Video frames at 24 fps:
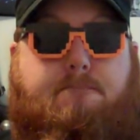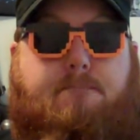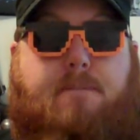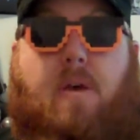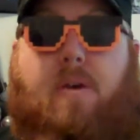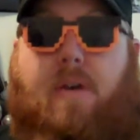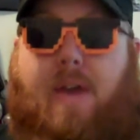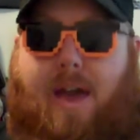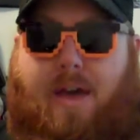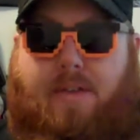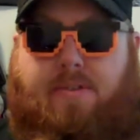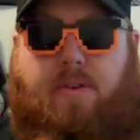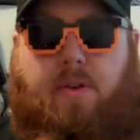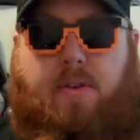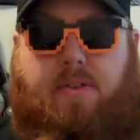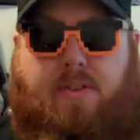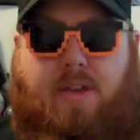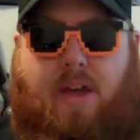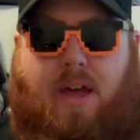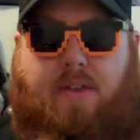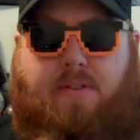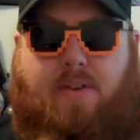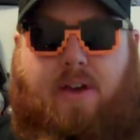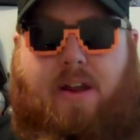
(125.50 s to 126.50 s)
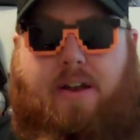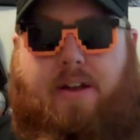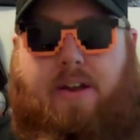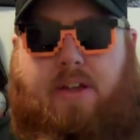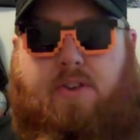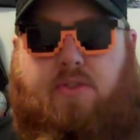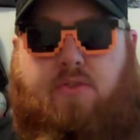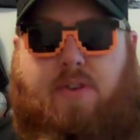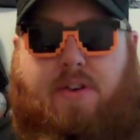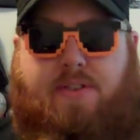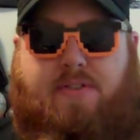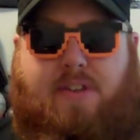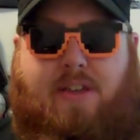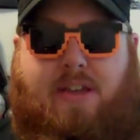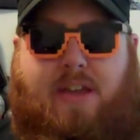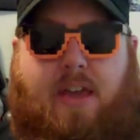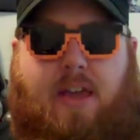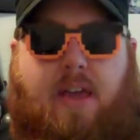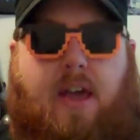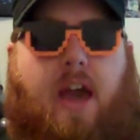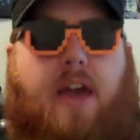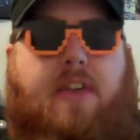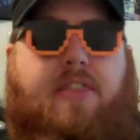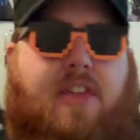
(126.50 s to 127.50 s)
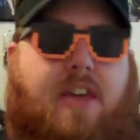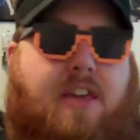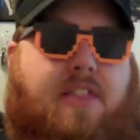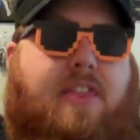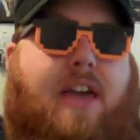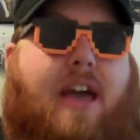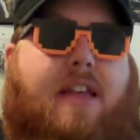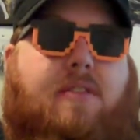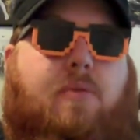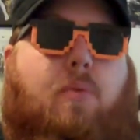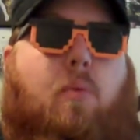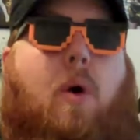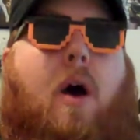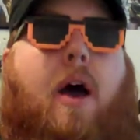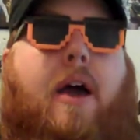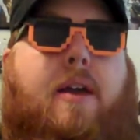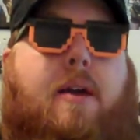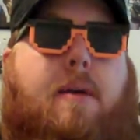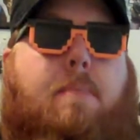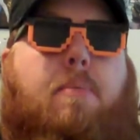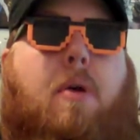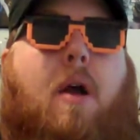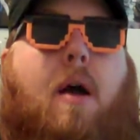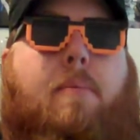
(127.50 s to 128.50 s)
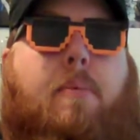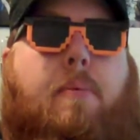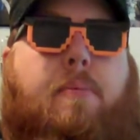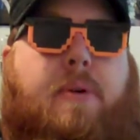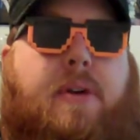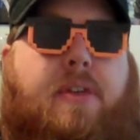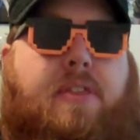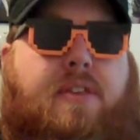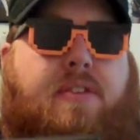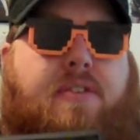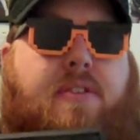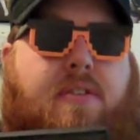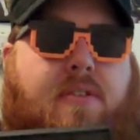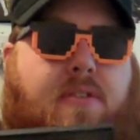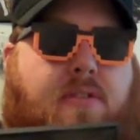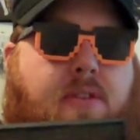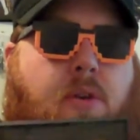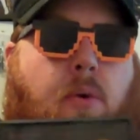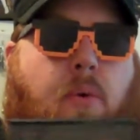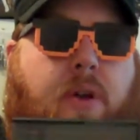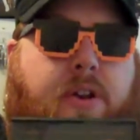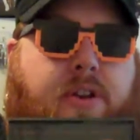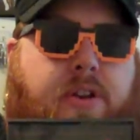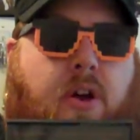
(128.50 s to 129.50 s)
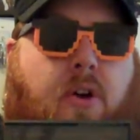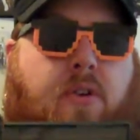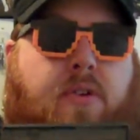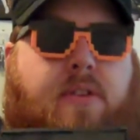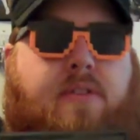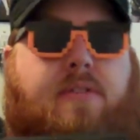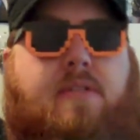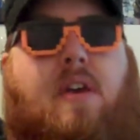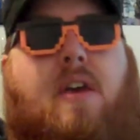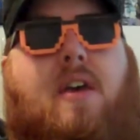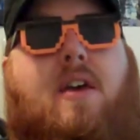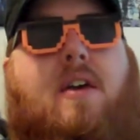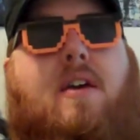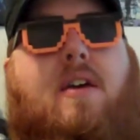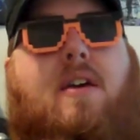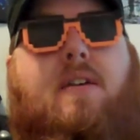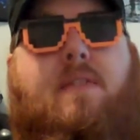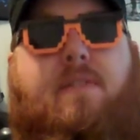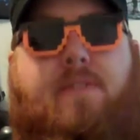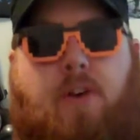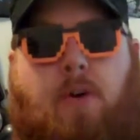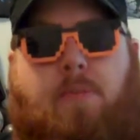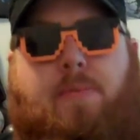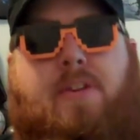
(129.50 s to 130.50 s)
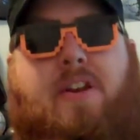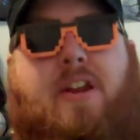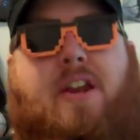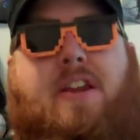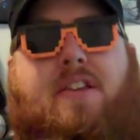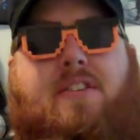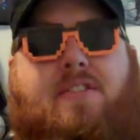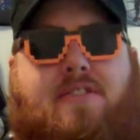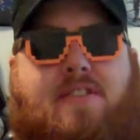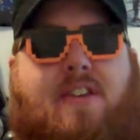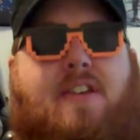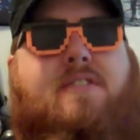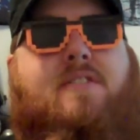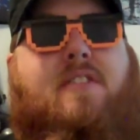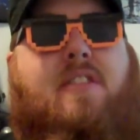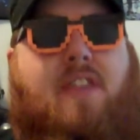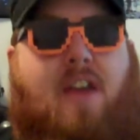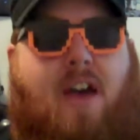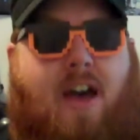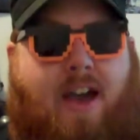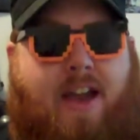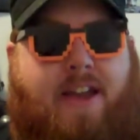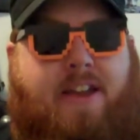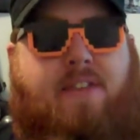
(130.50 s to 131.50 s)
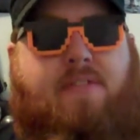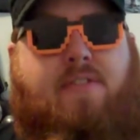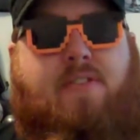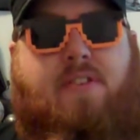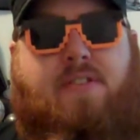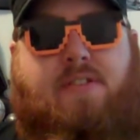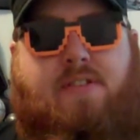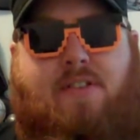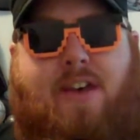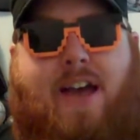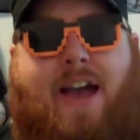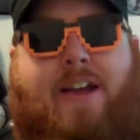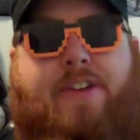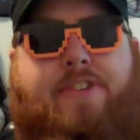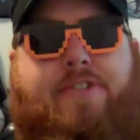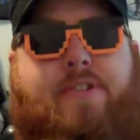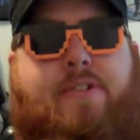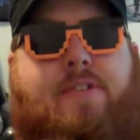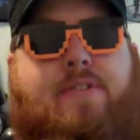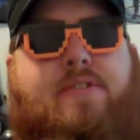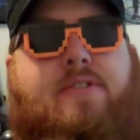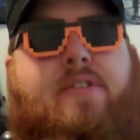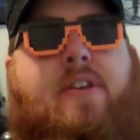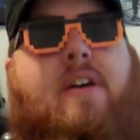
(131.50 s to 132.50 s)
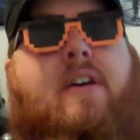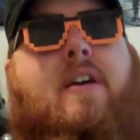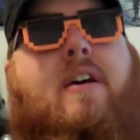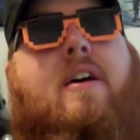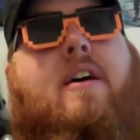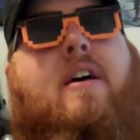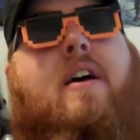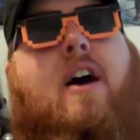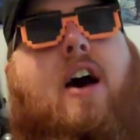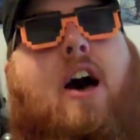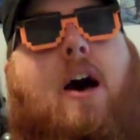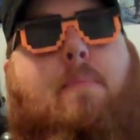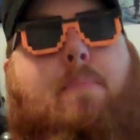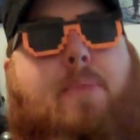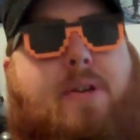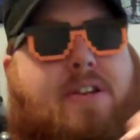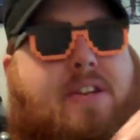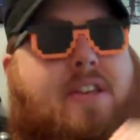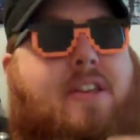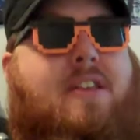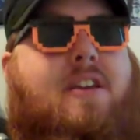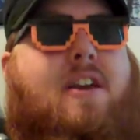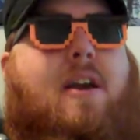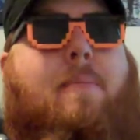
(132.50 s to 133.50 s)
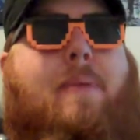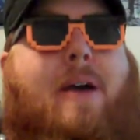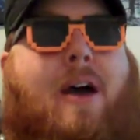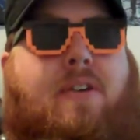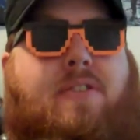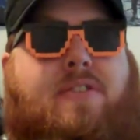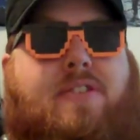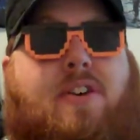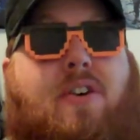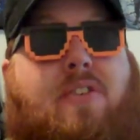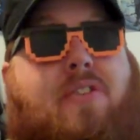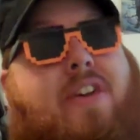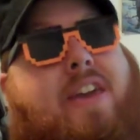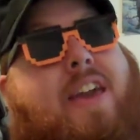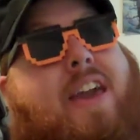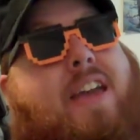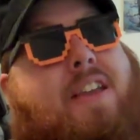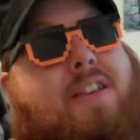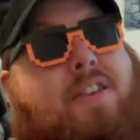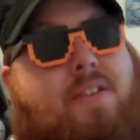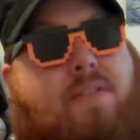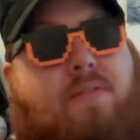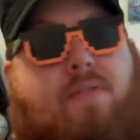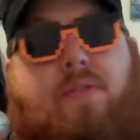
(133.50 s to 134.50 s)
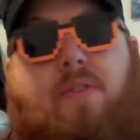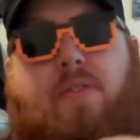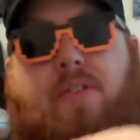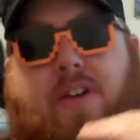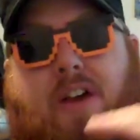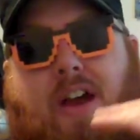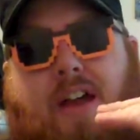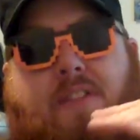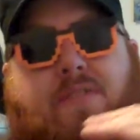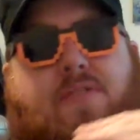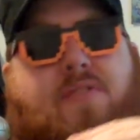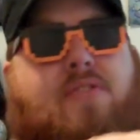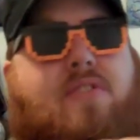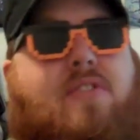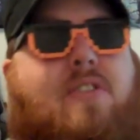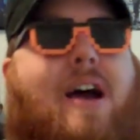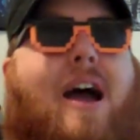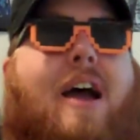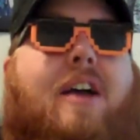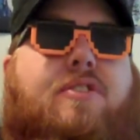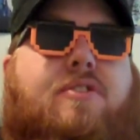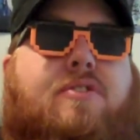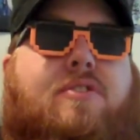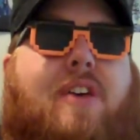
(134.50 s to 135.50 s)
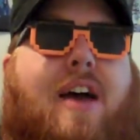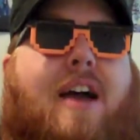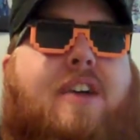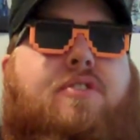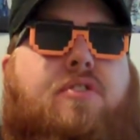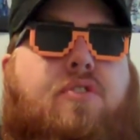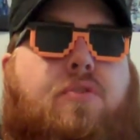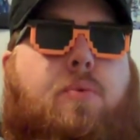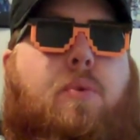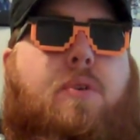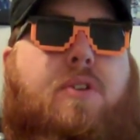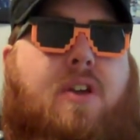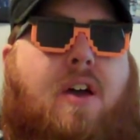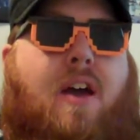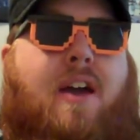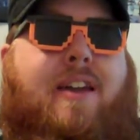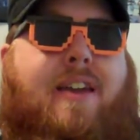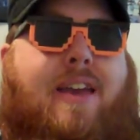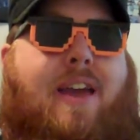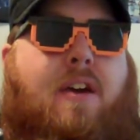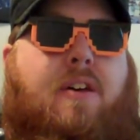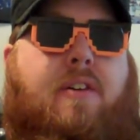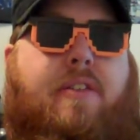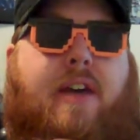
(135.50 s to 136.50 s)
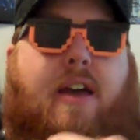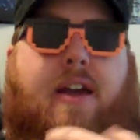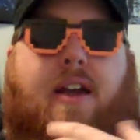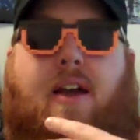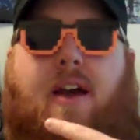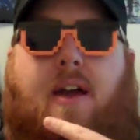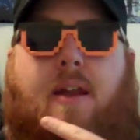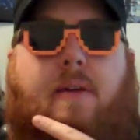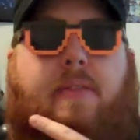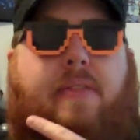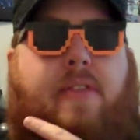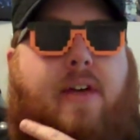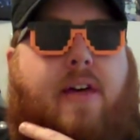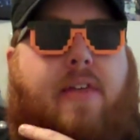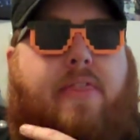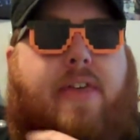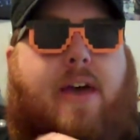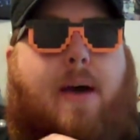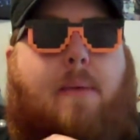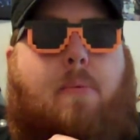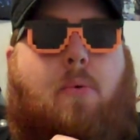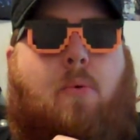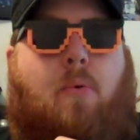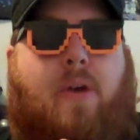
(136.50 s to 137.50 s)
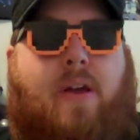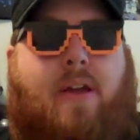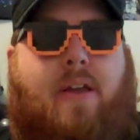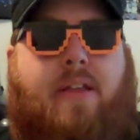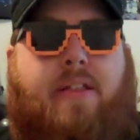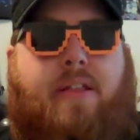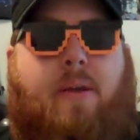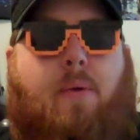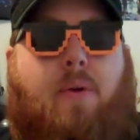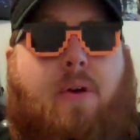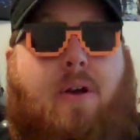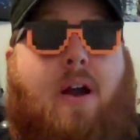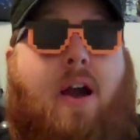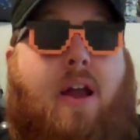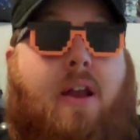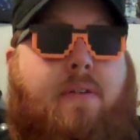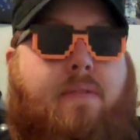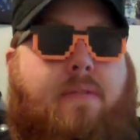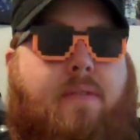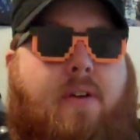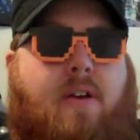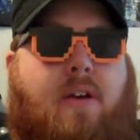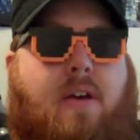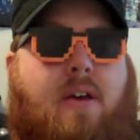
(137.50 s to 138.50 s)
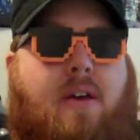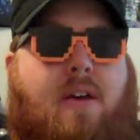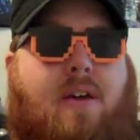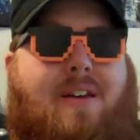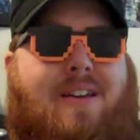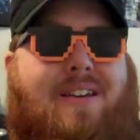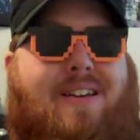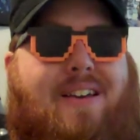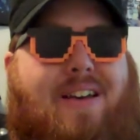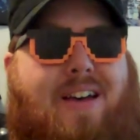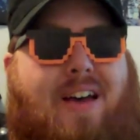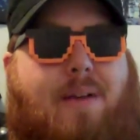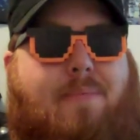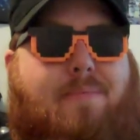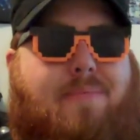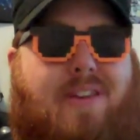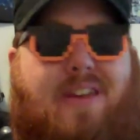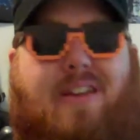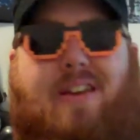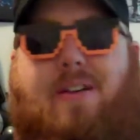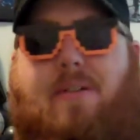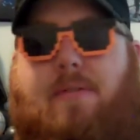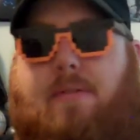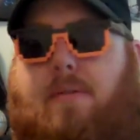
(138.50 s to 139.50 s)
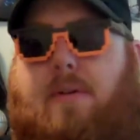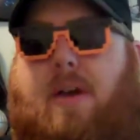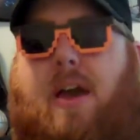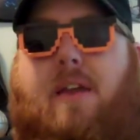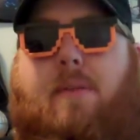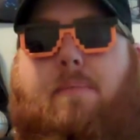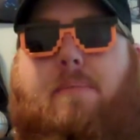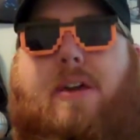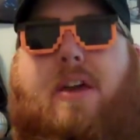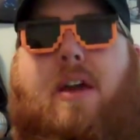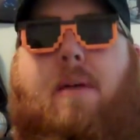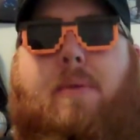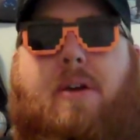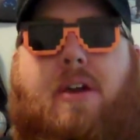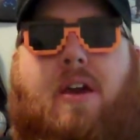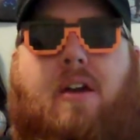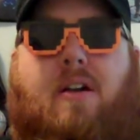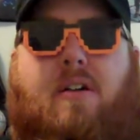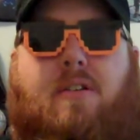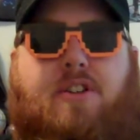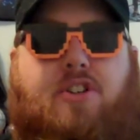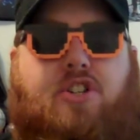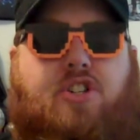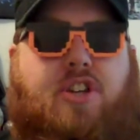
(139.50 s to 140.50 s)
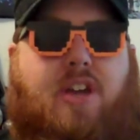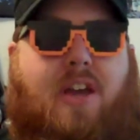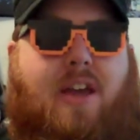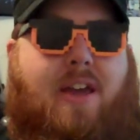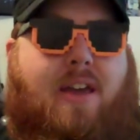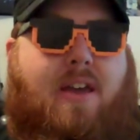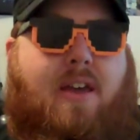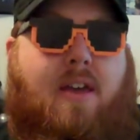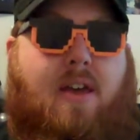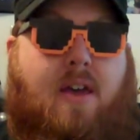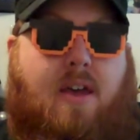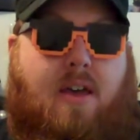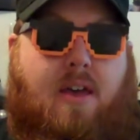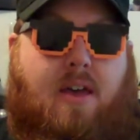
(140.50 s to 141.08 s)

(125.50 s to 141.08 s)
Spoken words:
So it's kind of got an interesting, I think that's why it probably, this is so unknown, is filmed in 86 at the height of the slashers, but didn't come out until the end of, slashers were dying out at that point, and they were kind of becoming a cliche.